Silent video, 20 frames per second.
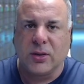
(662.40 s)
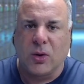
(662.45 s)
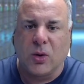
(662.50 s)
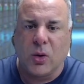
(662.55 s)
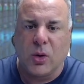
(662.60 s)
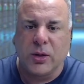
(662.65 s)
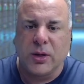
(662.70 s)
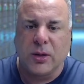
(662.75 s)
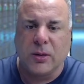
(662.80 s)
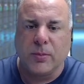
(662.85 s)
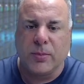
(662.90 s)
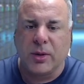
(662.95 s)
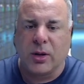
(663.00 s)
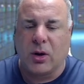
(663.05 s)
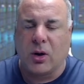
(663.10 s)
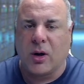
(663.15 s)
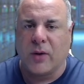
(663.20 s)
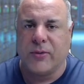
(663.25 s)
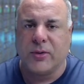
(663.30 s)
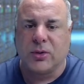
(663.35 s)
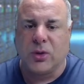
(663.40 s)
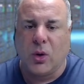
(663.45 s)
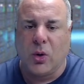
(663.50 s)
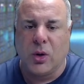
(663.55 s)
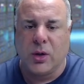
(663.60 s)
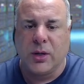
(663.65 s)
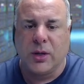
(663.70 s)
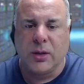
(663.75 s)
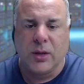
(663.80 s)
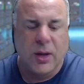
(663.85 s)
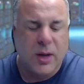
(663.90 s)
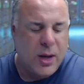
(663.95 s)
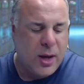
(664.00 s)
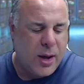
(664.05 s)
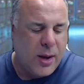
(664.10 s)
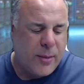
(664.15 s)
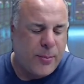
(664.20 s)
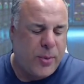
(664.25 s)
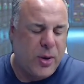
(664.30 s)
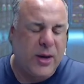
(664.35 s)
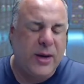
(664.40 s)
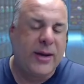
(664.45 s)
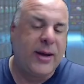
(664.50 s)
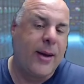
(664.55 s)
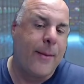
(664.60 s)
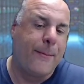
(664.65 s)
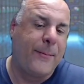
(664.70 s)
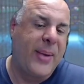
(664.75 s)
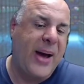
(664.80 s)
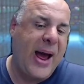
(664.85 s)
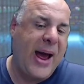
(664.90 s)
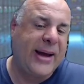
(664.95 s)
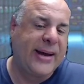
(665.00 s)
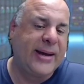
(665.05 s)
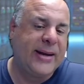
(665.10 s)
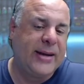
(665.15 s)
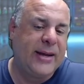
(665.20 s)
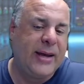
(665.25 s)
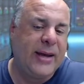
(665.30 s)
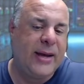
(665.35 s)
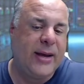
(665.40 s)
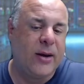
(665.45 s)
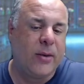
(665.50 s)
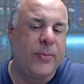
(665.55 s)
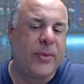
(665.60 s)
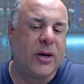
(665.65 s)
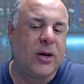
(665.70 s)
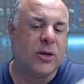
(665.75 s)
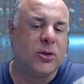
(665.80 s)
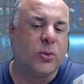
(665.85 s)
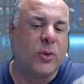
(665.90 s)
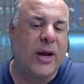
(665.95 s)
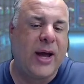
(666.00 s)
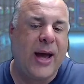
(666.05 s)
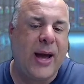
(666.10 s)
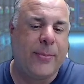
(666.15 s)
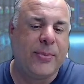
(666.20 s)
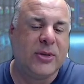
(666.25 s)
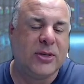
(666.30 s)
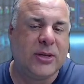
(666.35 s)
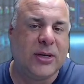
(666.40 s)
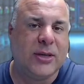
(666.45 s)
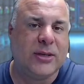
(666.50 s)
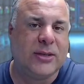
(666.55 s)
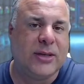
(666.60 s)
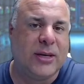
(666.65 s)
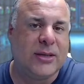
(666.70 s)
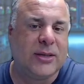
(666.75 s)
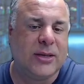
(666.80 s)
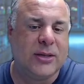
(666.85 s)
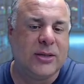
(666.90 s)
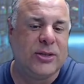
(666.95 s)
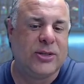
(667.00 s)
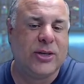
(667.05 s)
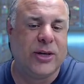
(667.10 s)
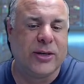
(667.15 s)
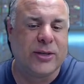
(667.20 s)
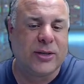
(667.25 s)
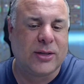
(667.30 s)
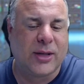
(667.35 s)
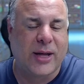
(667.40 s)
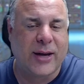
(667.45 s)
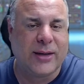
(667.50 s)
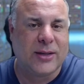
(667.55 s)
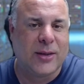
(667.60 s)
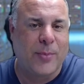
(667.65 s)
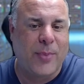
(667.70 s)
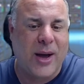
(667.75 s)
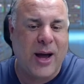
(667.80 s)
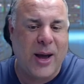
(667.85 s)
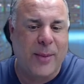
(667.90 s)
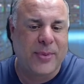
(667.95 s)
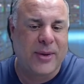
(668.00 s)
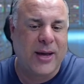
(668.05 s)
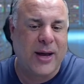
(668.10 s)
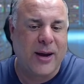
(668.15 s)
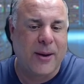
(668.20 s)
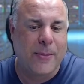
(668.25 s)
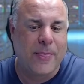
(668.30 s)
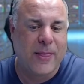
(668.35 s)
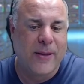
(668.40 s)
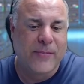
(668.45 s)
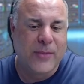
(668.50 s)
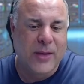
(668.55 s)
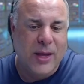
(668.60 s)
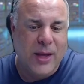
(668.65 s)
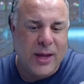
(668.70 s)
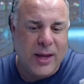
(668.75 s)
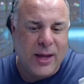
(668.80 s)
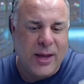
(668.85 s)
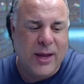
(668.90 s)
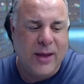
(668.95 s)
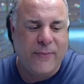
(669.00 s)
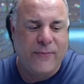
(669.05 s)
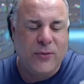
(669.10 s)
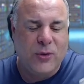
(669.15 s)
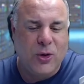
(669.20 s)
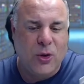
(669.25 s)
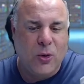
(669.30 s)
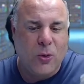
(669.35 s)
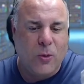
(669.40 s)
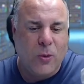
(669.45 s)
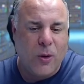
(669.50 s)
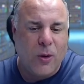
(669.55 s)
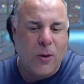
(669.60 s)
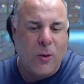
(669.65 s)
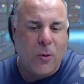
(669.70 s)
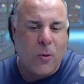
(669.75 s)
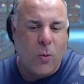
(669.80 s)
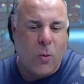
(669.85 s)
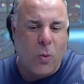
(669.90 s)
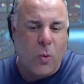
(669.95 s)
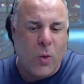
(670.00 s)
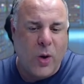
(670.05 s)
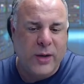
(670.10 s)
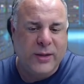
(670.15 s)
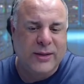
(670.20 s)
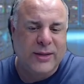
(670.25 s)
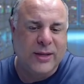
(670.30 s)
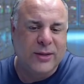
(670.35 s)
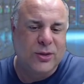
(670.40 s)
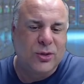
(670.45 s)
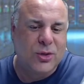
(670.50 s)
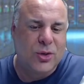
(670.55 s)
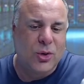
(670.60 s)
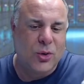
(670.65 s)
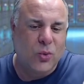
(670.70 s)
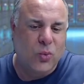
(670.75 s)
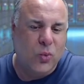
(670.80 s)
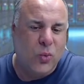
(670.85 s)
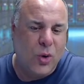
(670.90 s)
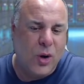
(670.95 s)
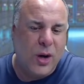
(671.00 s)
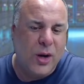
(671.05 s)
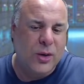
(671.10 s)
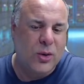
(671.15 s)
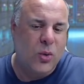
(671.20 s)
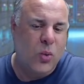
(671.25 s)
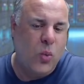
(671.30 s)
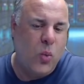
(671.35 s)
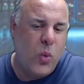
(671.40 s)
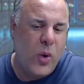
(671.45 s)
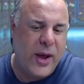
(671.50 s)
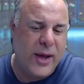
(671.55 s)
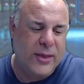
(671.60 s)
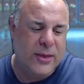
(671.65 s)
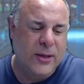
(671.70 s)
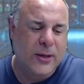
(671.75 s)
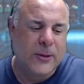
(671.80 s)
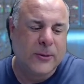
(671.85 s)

on it, Bit Harvest on it, putting it back in here? Because what happens is, this is just like the Bobcat. If you want this to run with